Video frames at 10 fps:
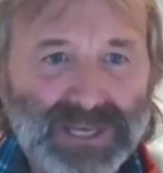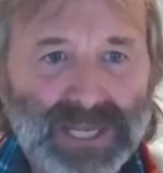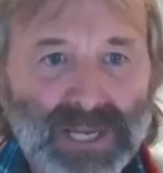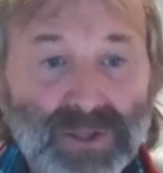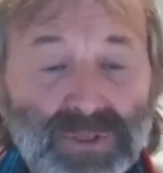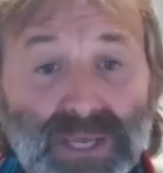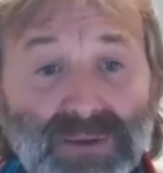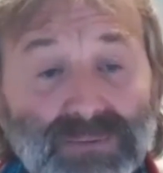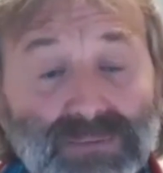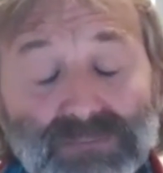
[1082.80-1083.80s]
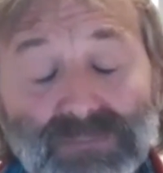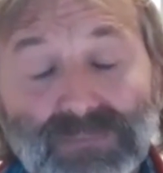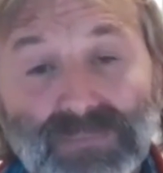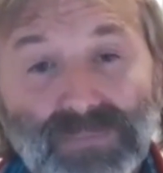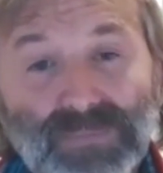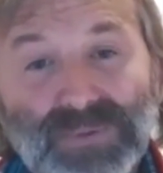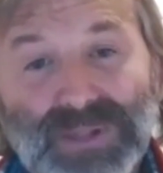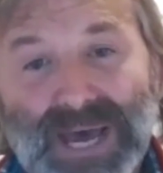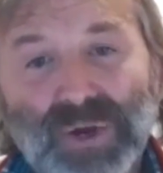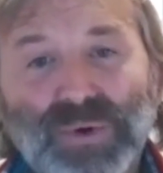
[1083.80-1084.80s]
And I think
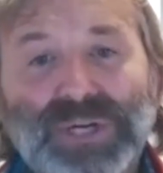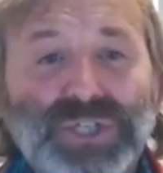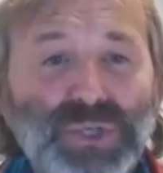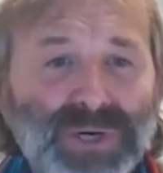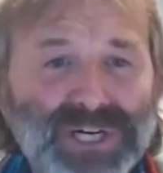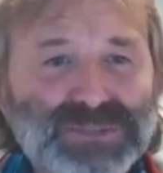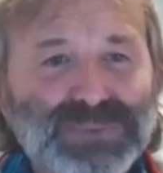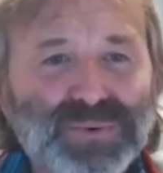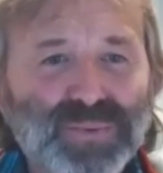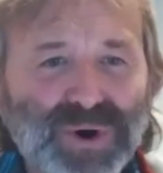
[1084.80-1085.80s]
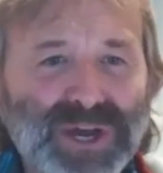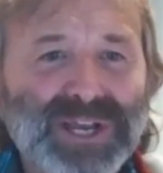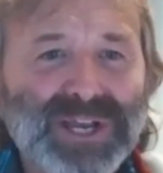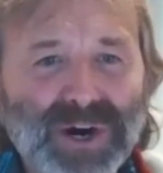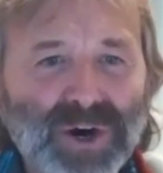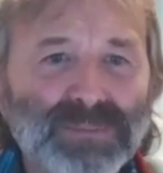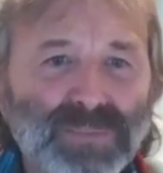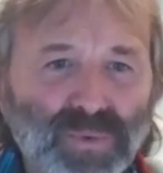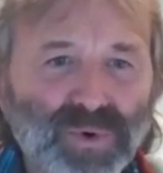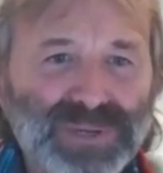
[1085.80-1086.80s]
that question you asked me, why aren't
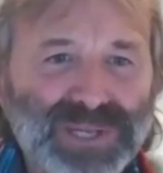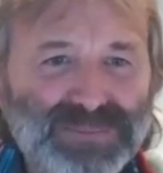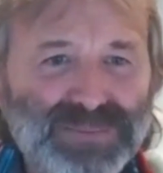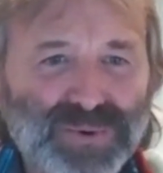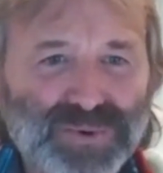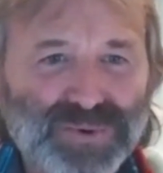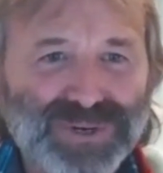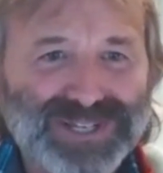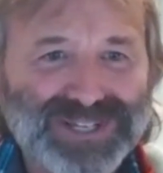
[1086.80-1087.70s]
more people